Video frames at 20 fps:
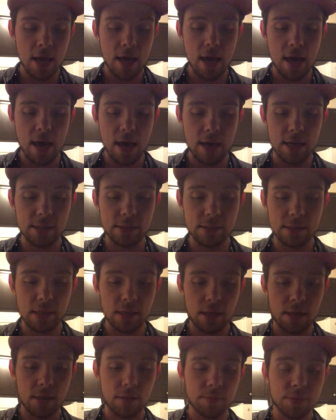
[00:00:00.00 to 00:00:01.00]
And
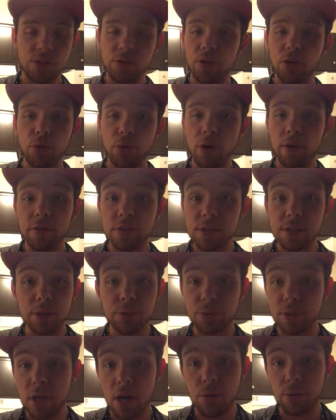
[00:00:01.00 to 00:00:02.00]
so you obviously
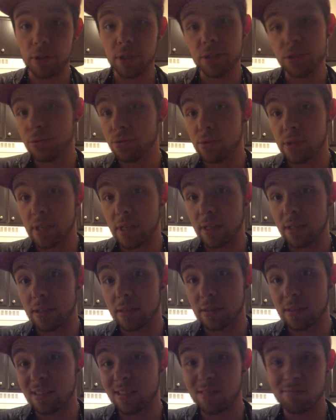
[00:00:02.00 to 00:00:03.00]
would not want to use
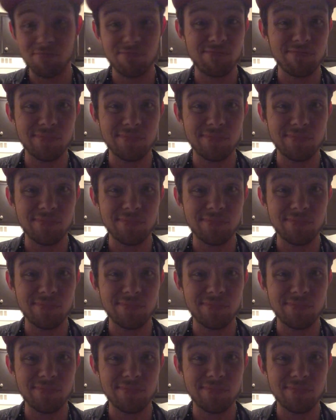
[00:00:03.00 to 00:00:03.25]
this